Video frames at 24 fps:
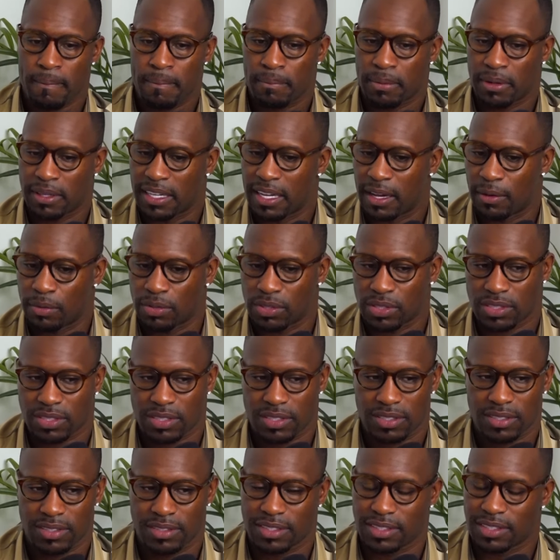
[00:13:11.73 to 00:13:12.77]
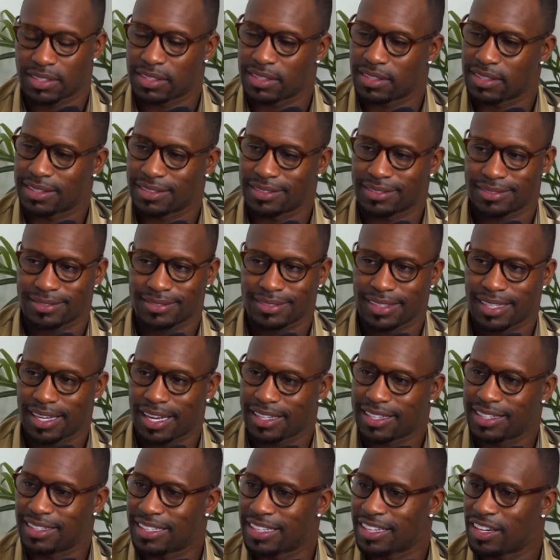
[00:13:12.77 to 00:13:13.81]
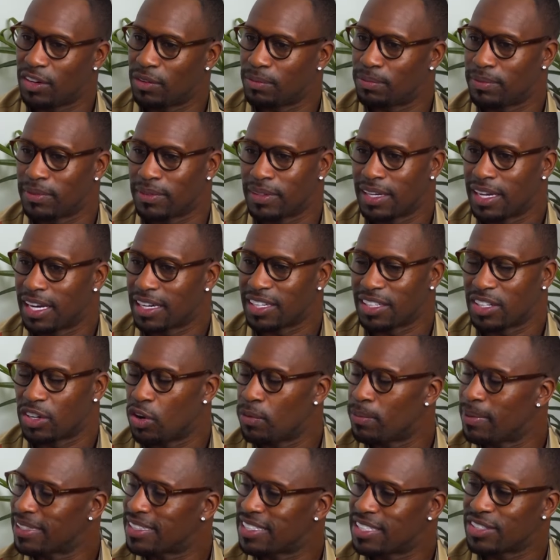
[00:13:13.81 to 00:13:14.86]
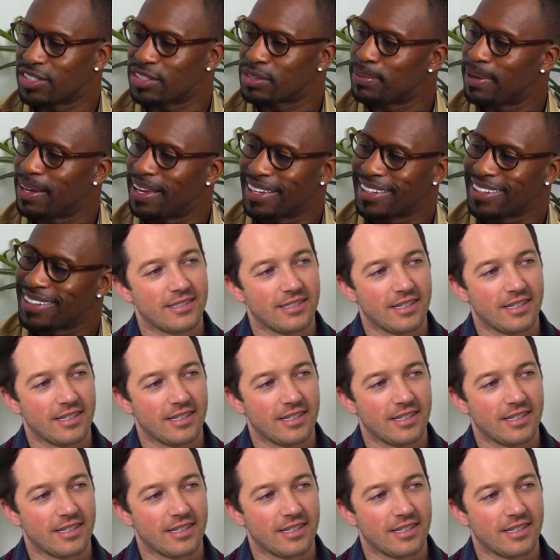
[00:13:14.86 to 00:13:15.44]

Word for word: But that was just, I couldn't hold my tears back.